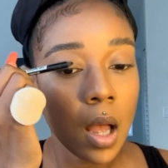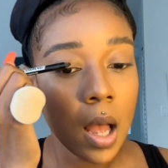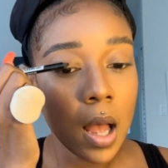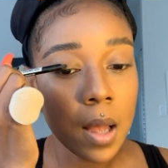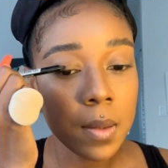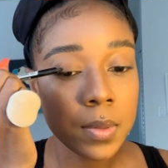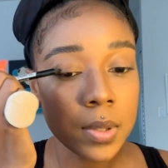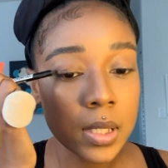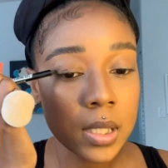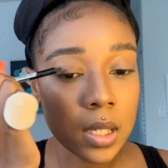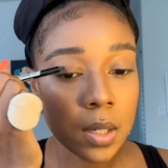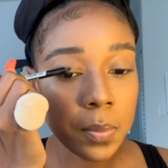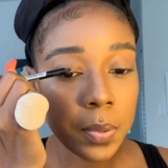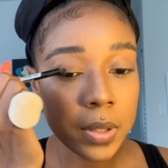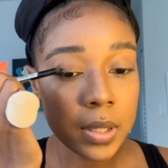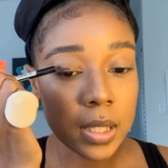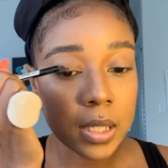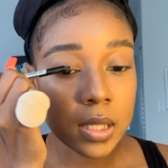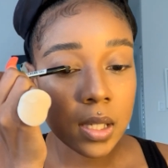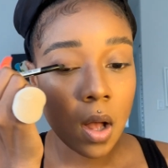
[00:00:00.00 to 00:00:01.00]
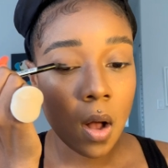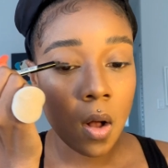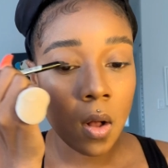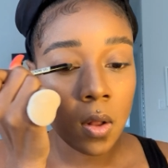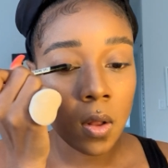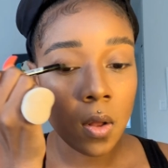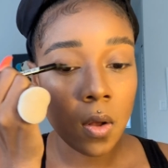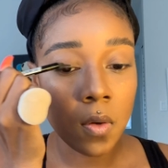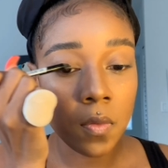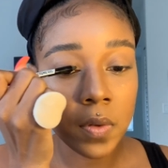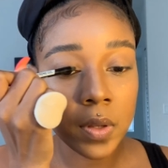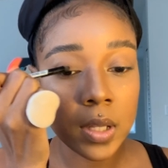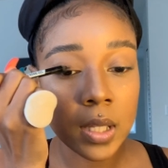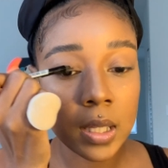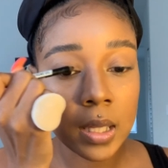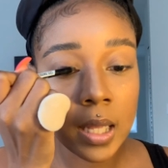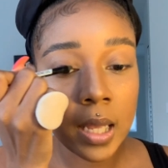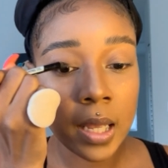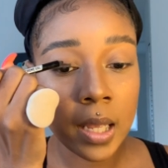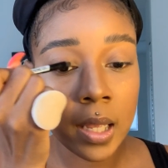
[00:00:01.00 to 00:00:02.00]
I'm just gonna put this all over the
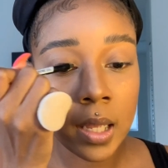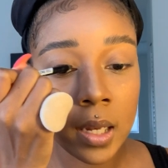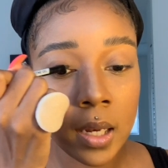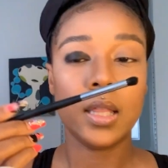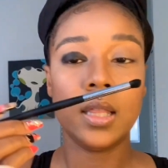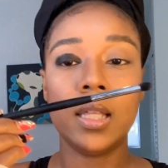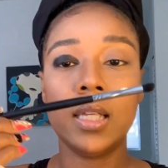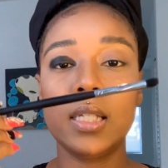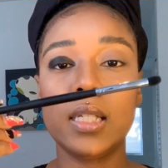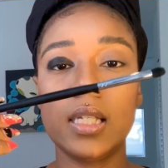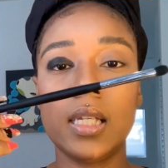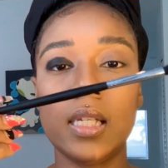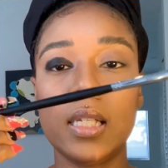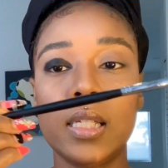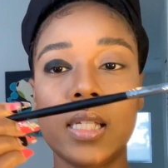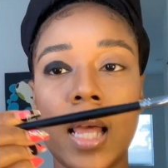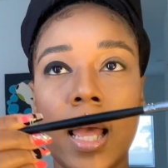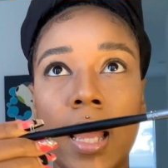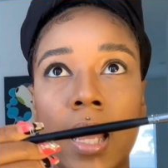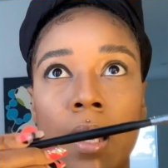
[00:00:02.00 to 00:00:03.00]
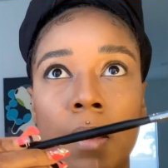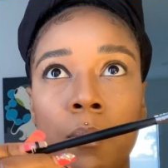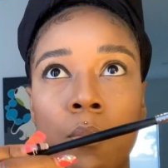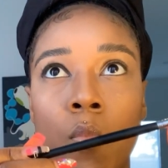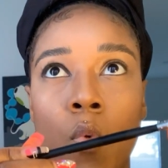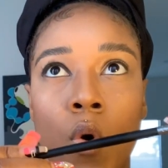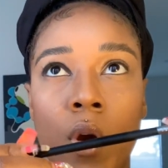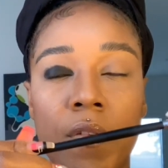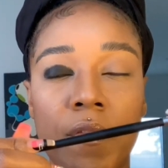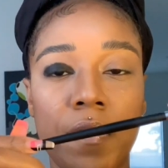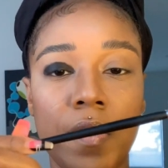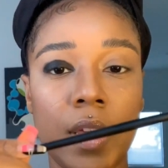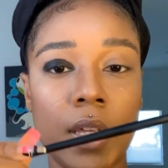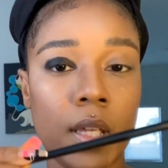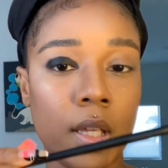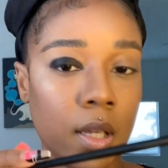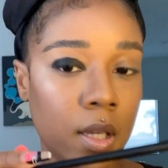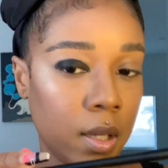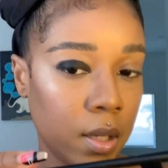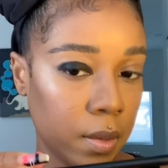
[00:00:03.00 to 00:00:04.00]
lid. This is a
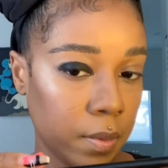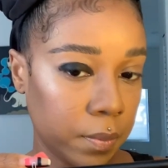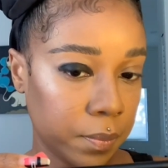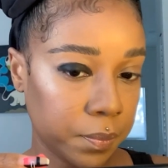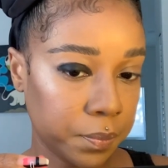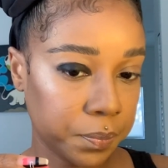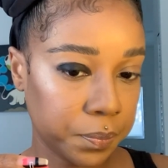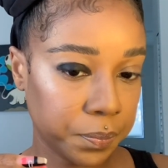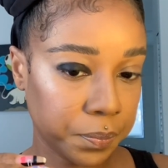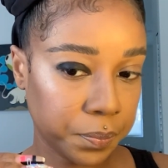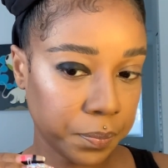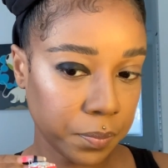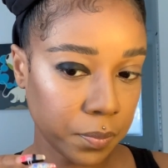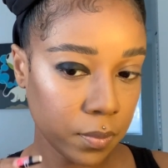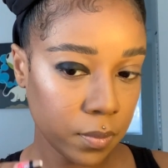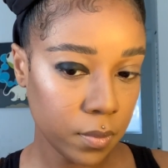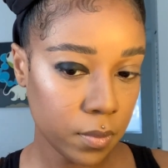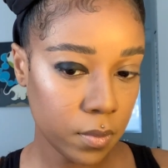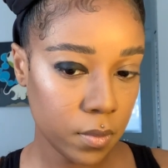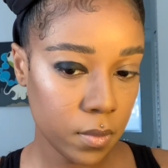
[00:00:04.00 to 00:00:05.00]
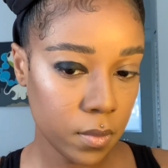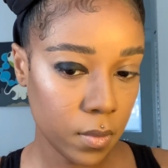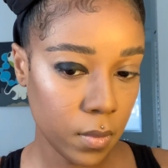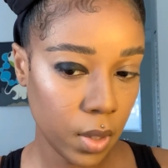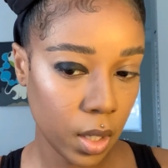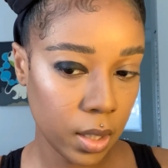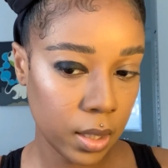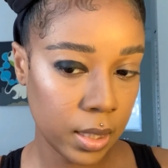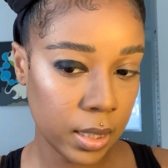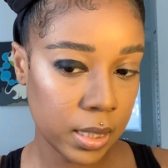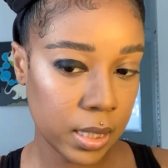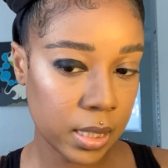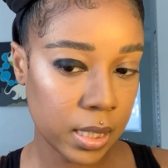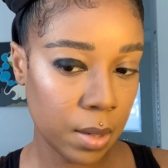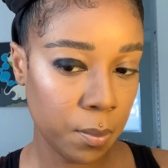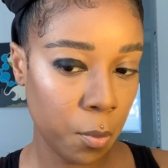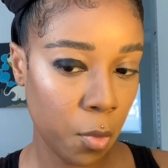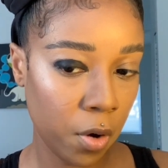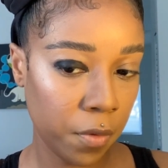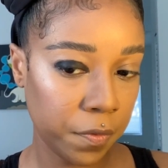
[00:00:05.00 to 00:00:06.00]
Morphe
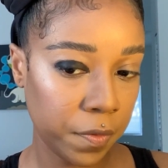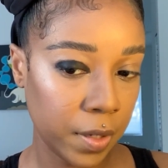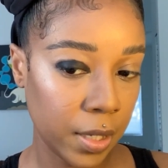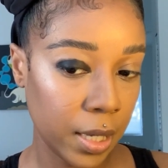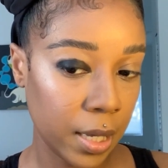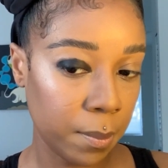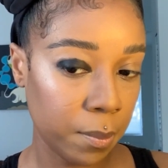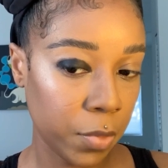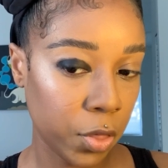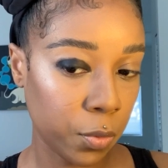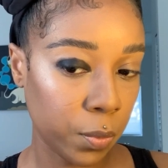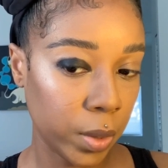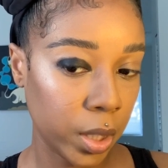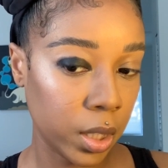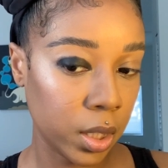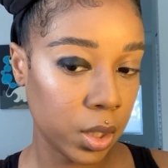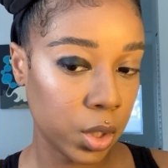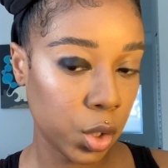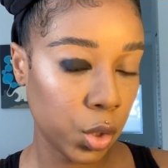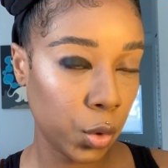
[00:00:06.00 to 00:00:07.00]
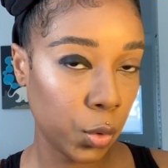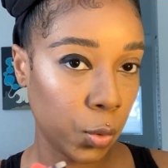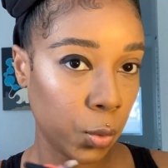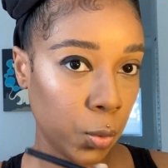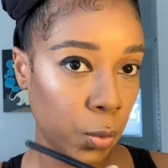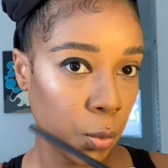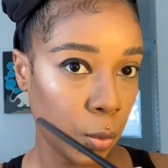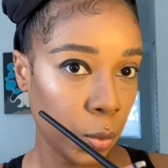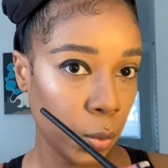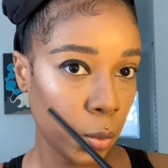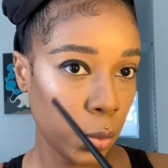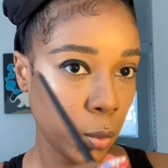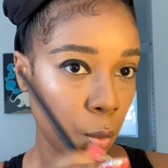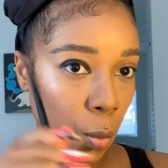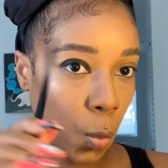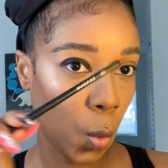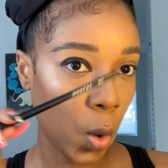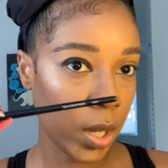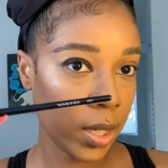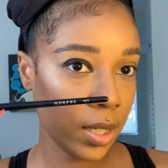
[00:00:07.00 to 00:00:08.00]

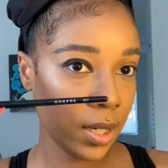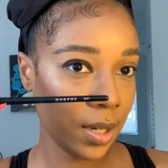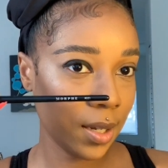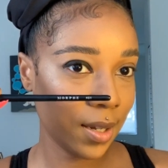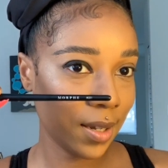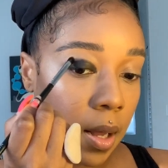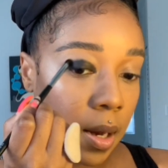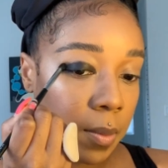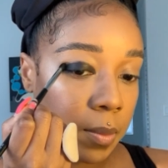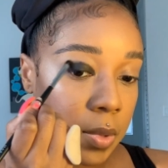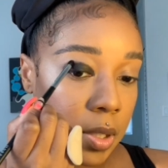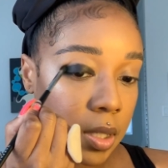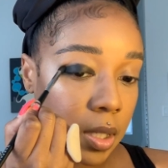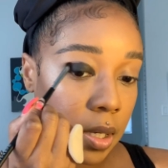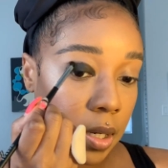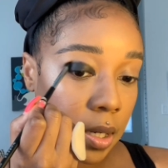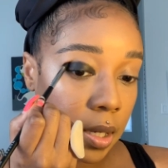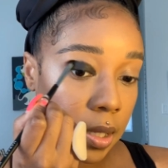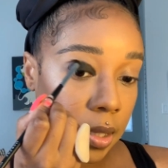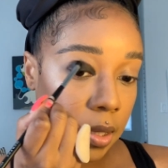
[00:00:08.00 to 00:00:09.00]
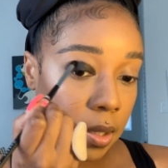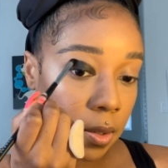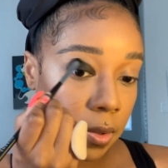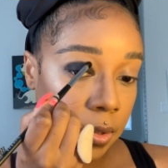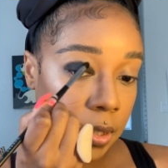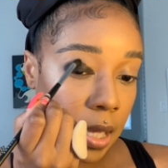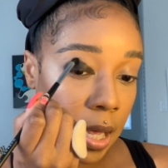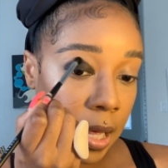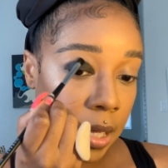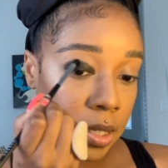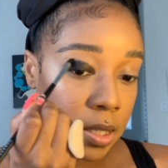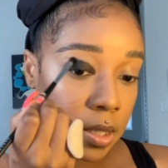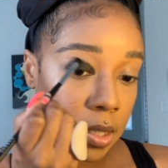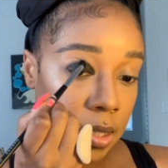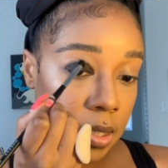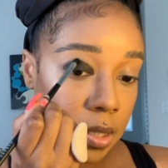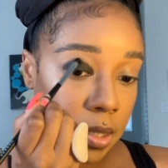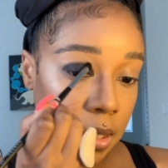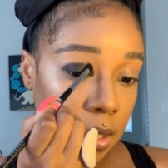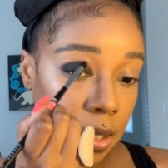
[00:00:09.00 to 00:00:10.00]
M321. And I'm just gonna hit those
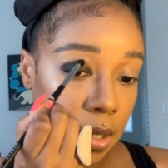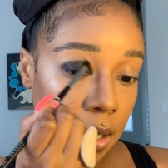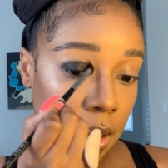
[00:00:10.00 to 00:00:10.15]
edges.